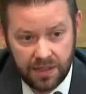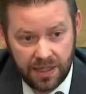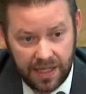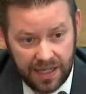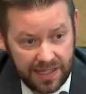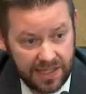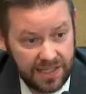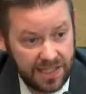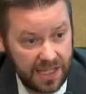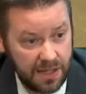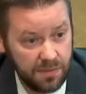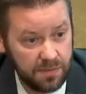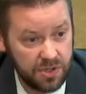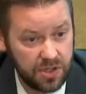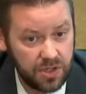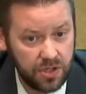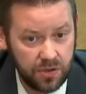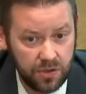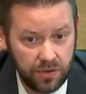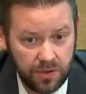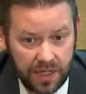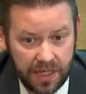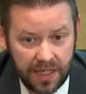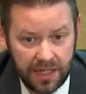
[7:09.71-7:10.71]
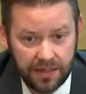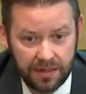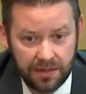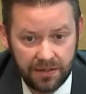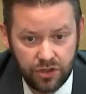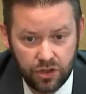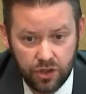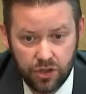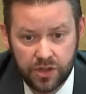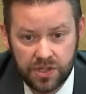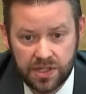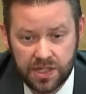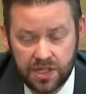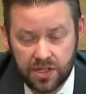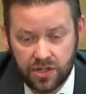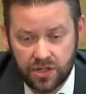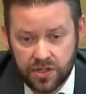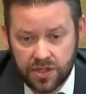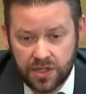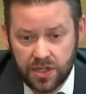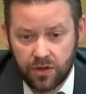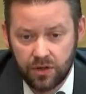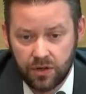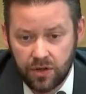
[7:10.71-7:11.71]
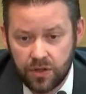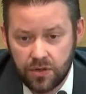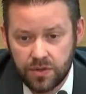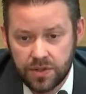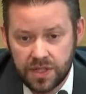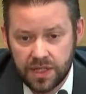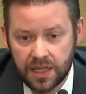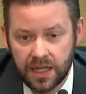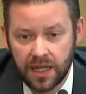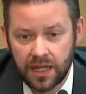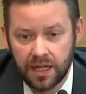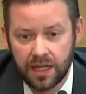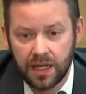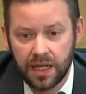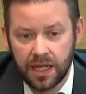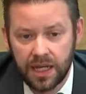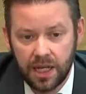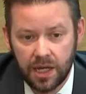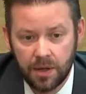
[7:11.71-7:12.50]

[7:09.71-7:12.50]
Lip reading: it seems to in jurisdictions that are using it,